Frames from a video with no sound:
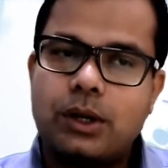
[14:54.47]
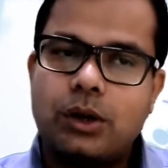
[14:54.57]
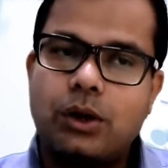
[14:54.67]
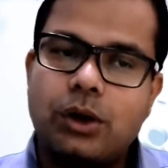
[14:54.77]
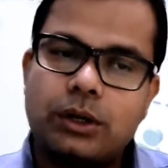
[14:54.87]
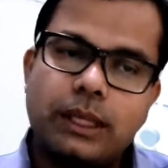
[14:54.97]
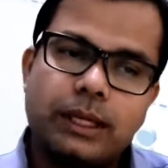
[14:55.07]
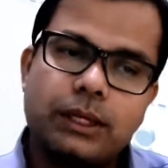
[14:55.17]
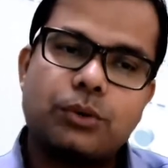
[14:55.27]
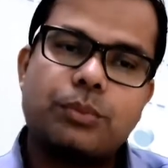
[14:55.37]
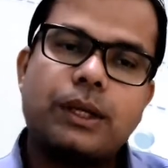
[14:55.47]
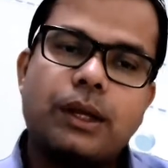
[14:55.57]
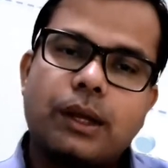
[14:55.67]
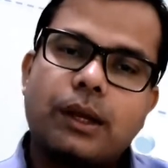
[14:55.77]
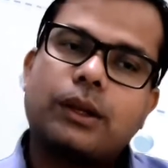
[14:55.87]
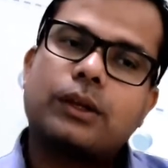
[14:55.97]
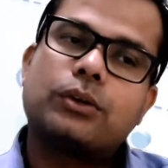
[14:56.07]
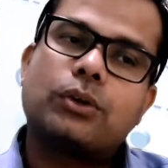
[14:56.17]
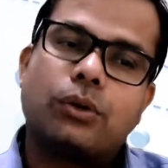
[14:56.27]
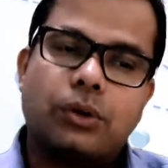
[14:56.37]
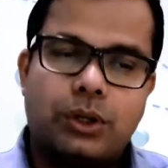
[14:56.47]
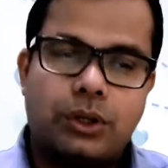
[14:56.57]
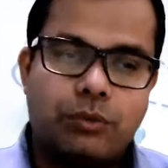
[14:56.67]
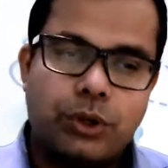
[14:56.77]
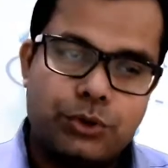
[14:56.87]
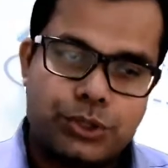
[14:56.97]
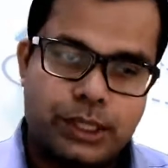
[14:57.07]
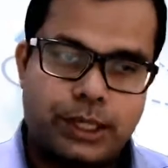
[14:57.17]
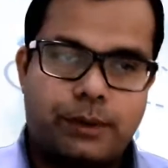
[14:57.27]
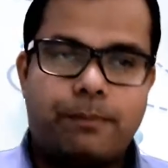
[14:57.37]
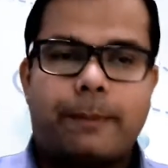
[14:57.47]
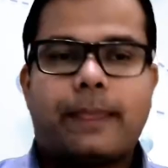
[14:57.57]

or they need to be, you know, evolutionary.